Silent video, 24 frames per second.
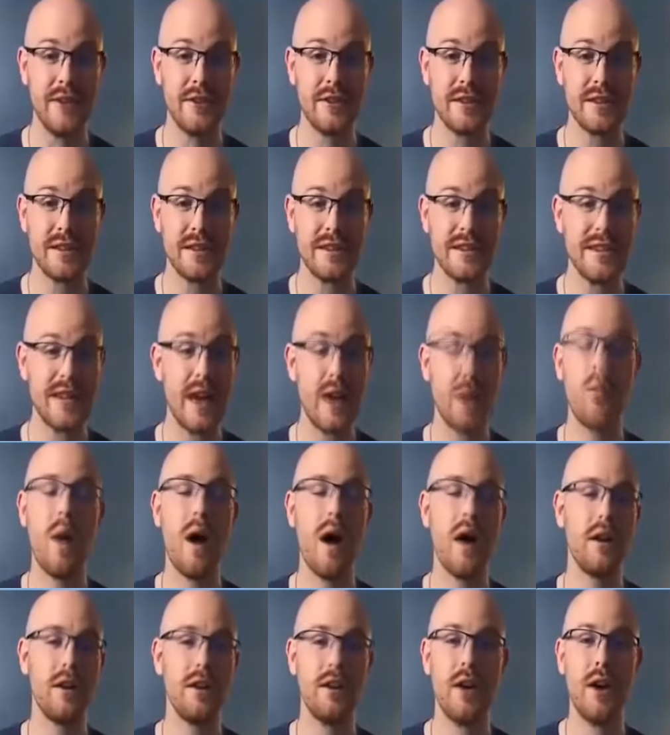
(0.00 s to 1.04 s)
you're just going to say,
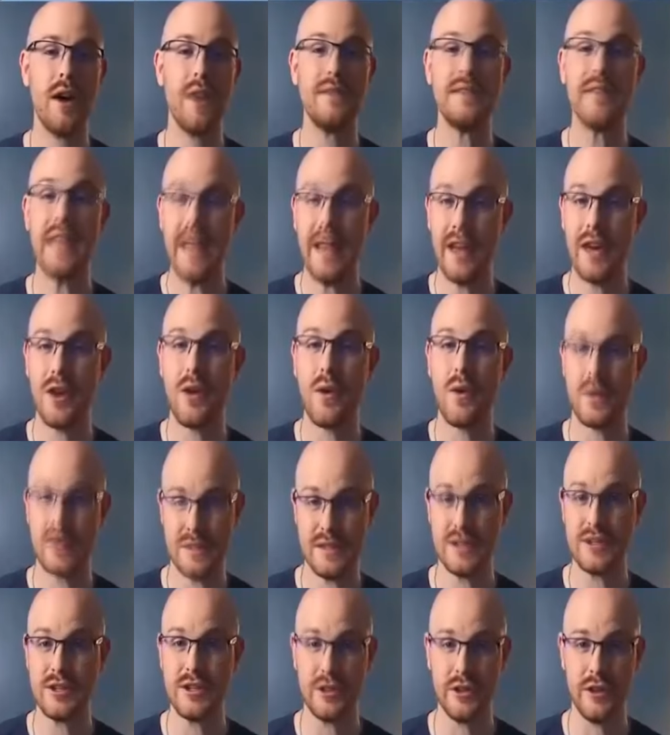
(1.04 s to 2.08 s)
well, I've taken
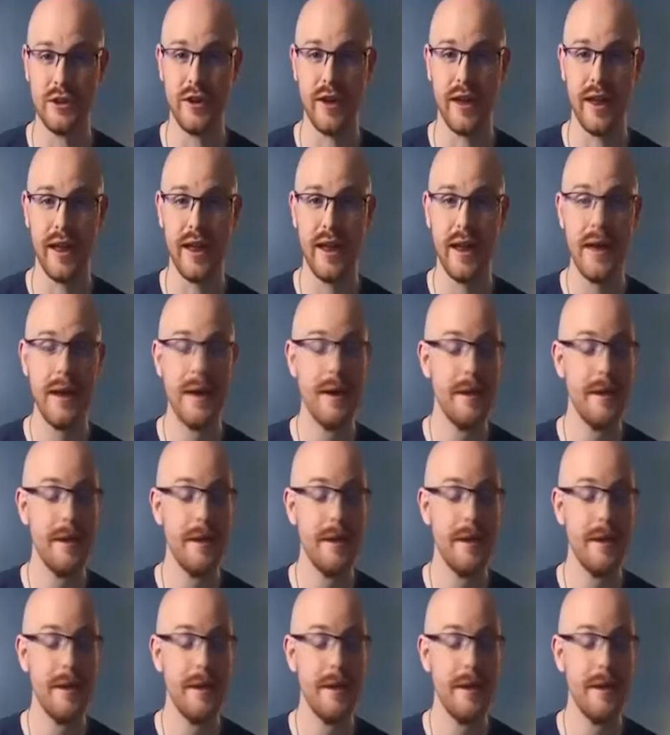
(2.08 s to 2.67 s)
courses to learn it.